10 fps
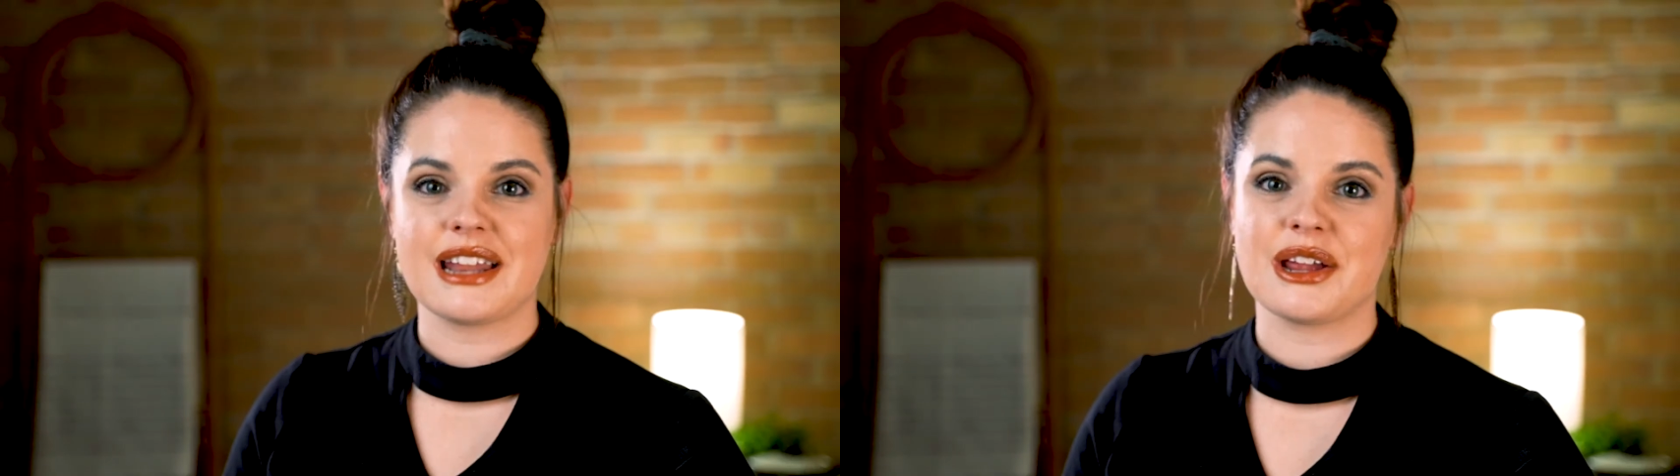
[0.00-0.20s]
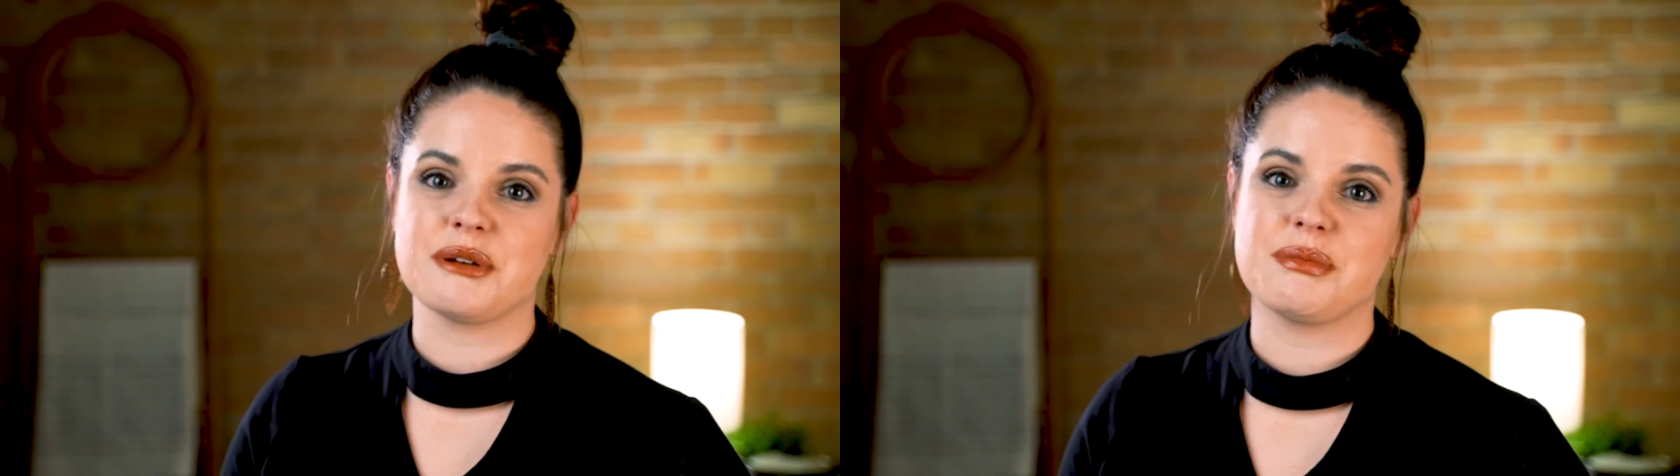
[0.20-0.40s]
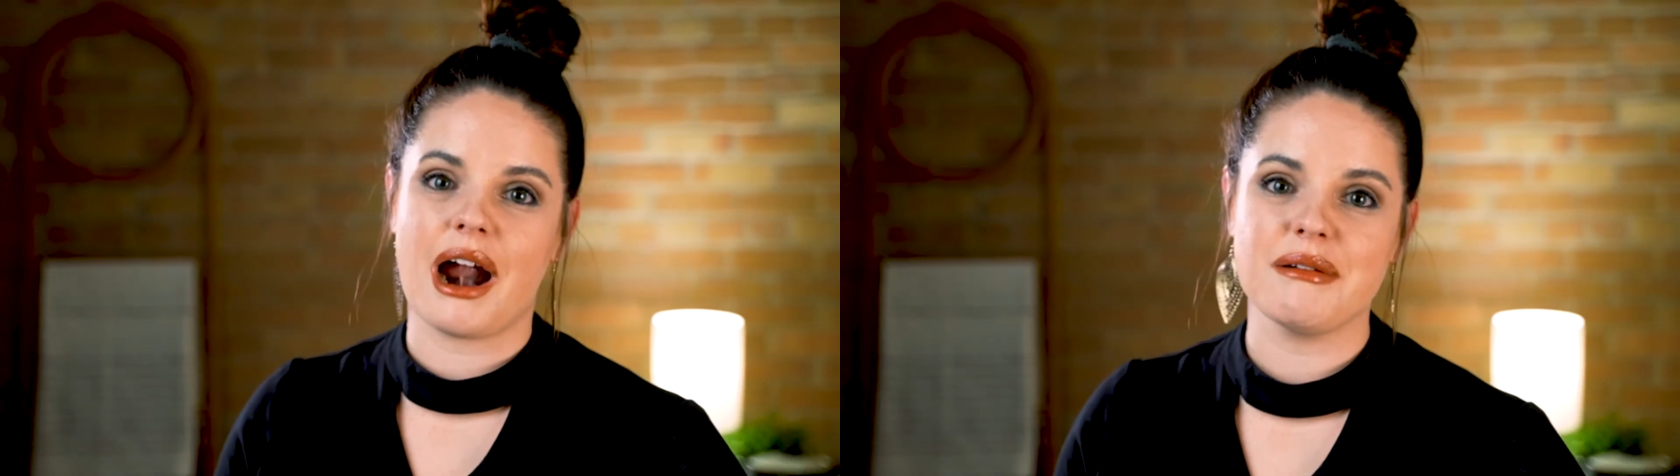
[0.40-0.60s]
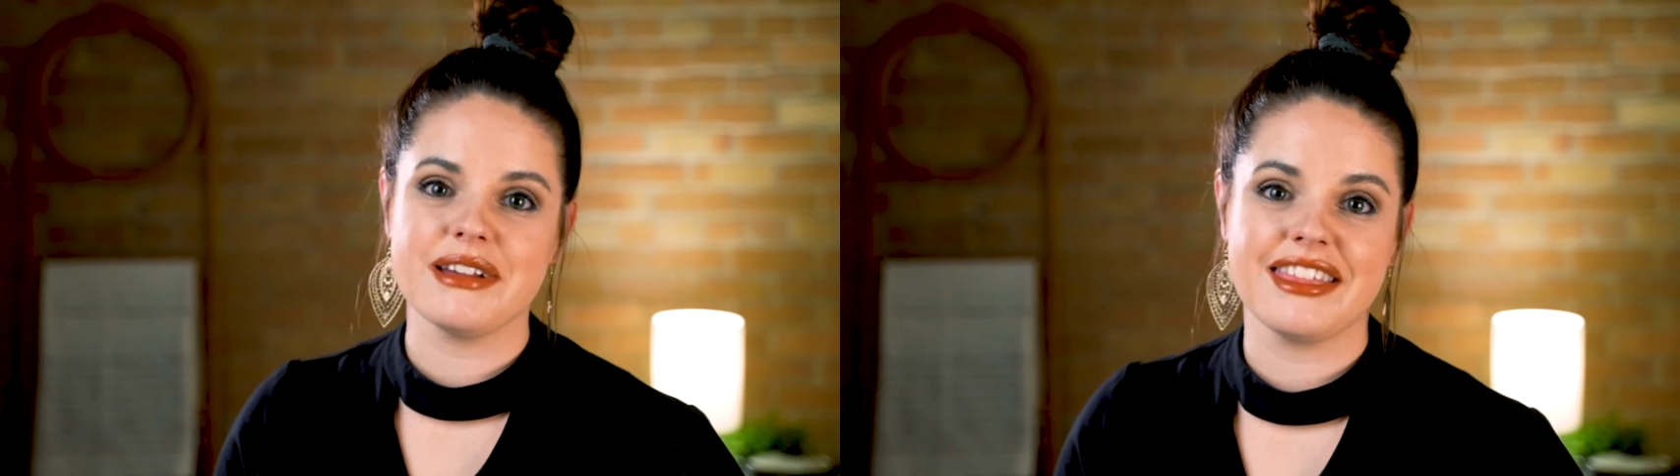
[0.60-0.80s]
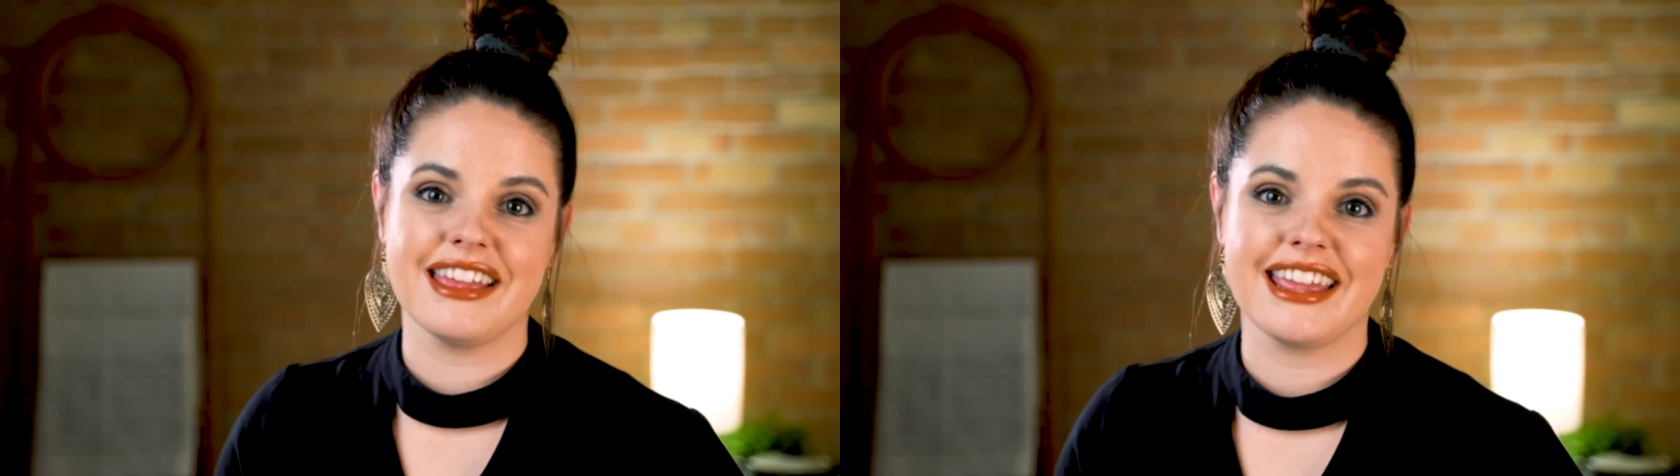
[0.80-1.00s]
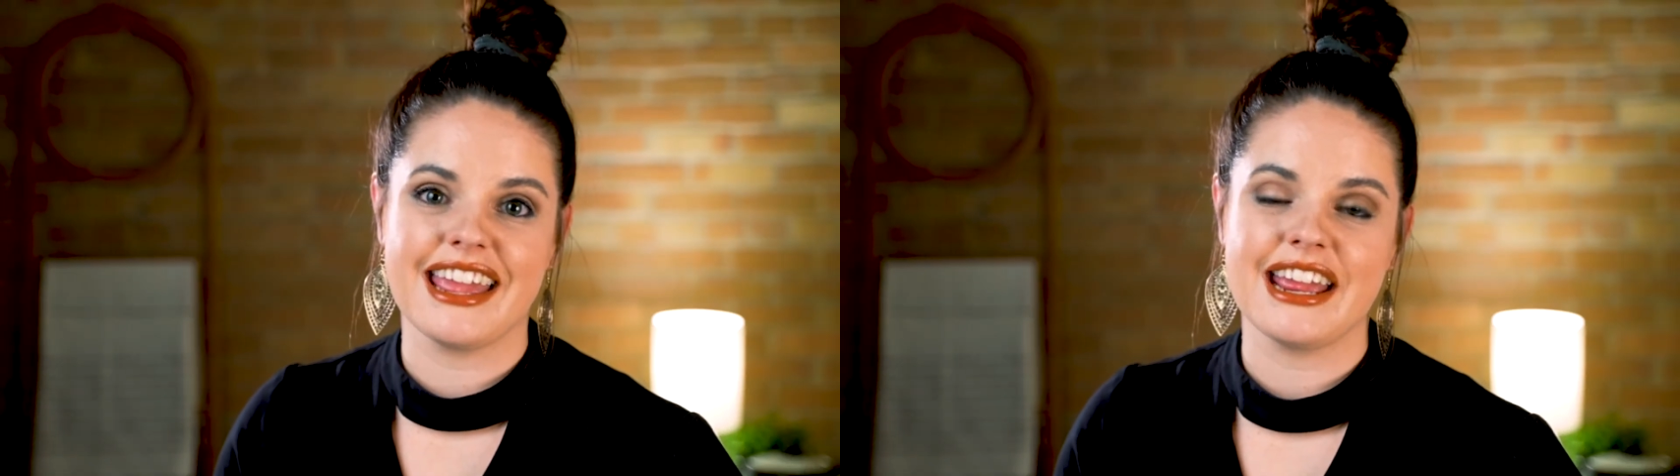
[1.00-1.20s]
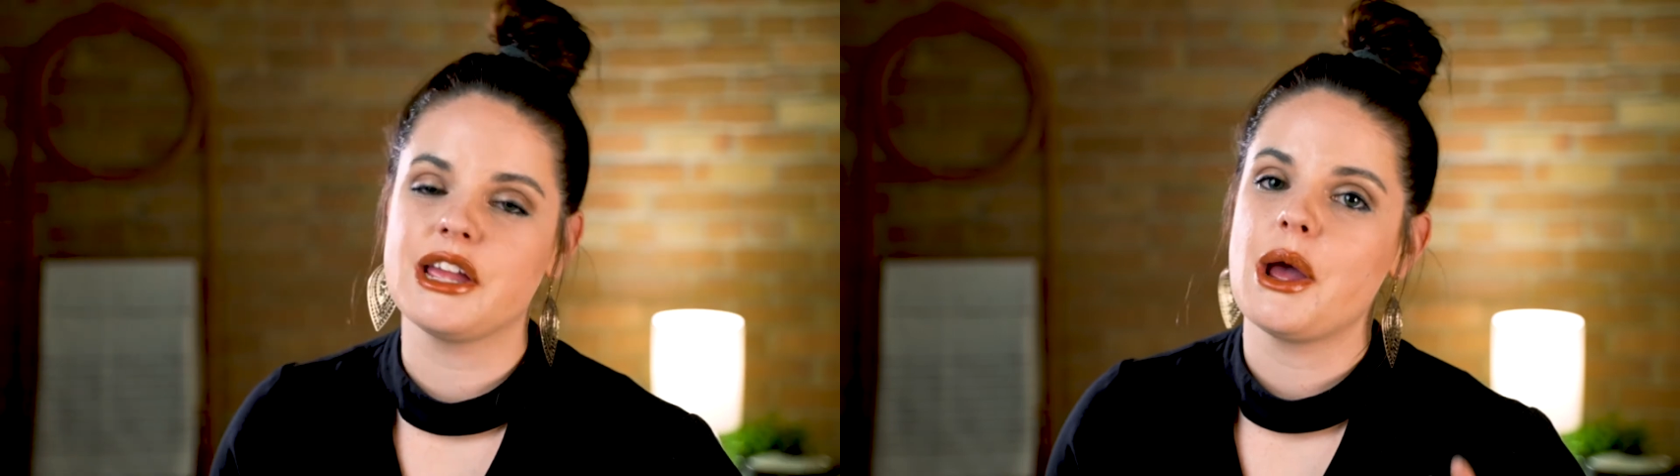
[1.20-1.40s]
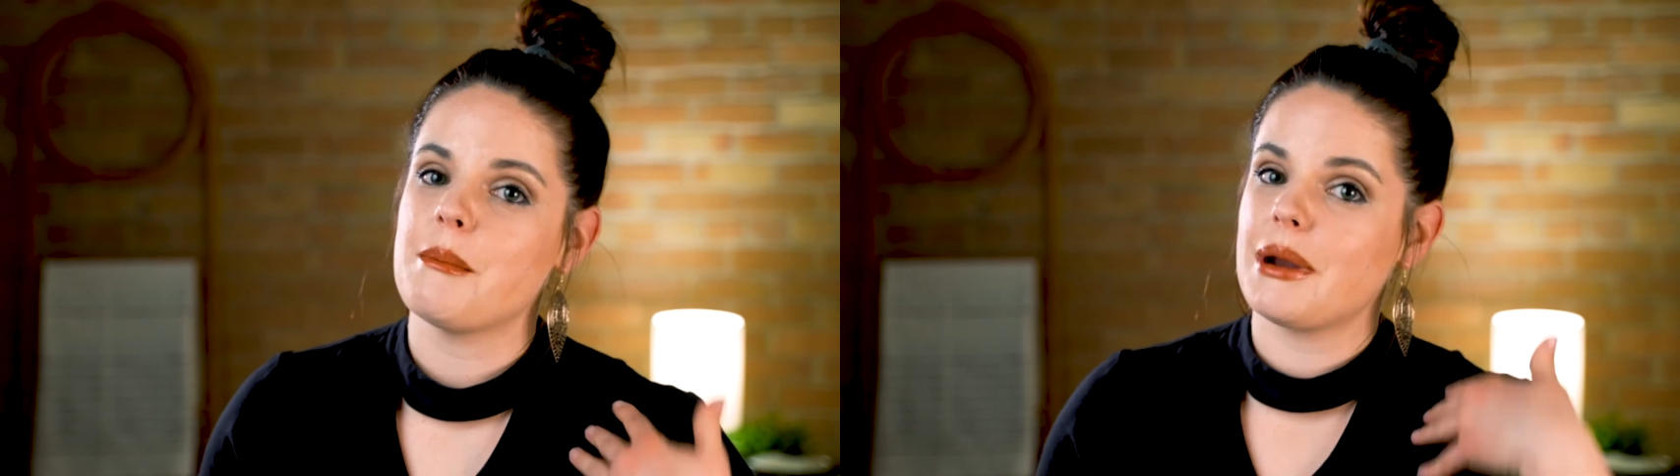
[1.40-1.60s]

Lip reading: Now you're probably thinking,